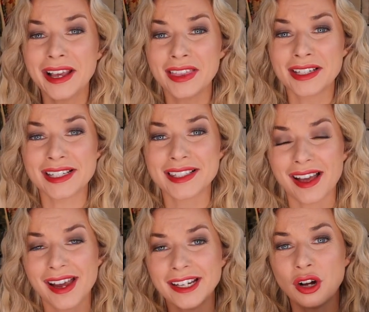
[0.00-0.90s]
like the
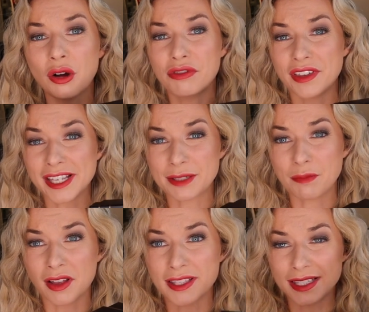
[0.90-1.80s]
design of this
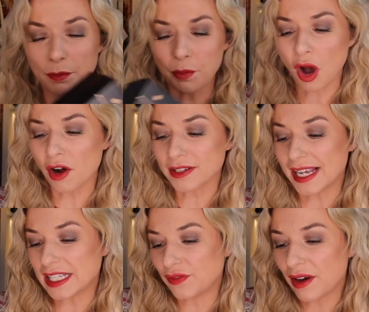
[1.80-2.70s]
month's box.
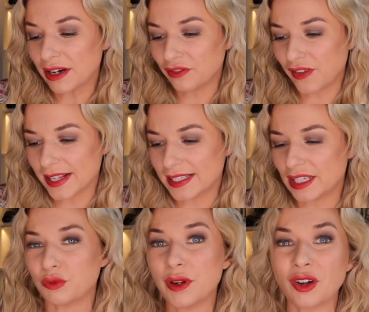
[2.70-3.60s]
It's very
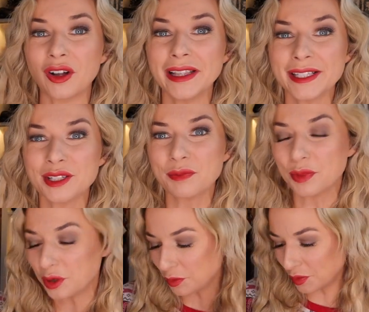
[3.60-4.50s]
festive. We've got little
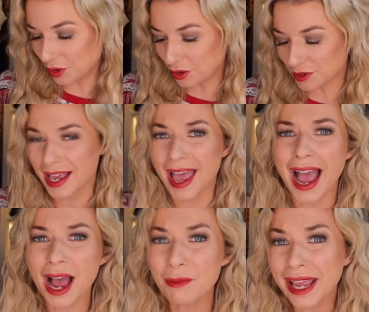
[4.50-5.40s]
baubles
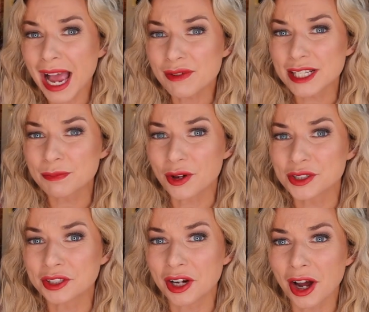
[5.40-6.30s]
and we have a
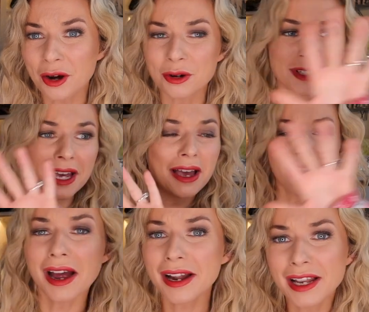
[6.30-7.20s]
spot of gold.
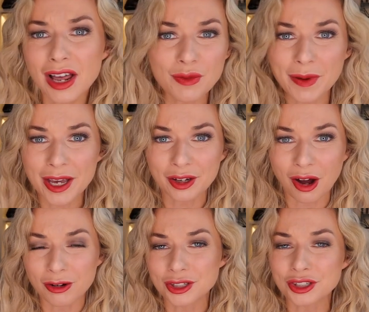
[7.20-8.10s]
I love a bit of
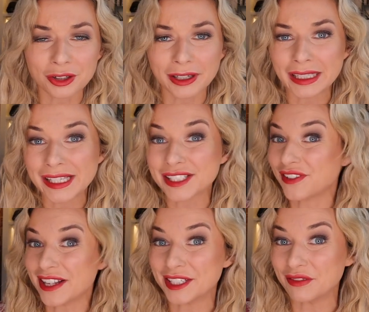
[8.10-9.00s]
gold during these
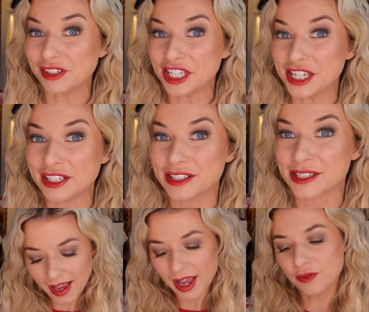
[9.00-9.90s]

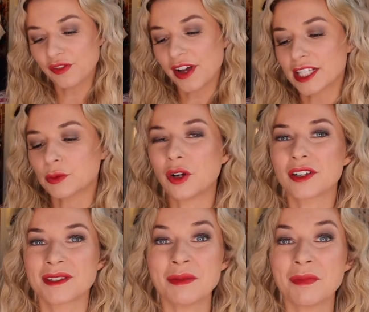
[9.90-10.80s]
festivities. At first, we
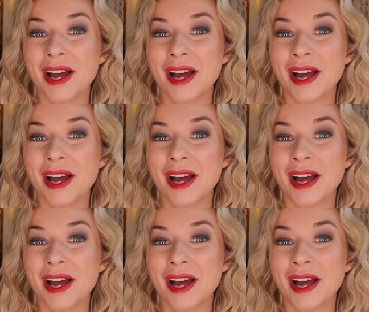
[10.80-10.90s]
got something